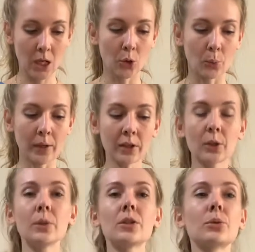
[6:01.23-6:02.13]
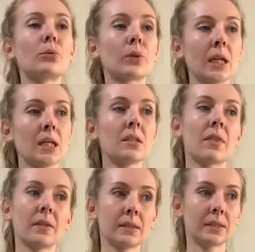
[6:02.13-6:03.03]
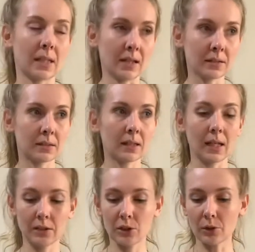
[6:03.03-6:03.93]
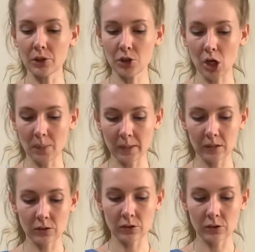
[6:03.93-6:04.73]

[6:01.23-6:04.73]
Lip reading: We are going to read this text, and your job is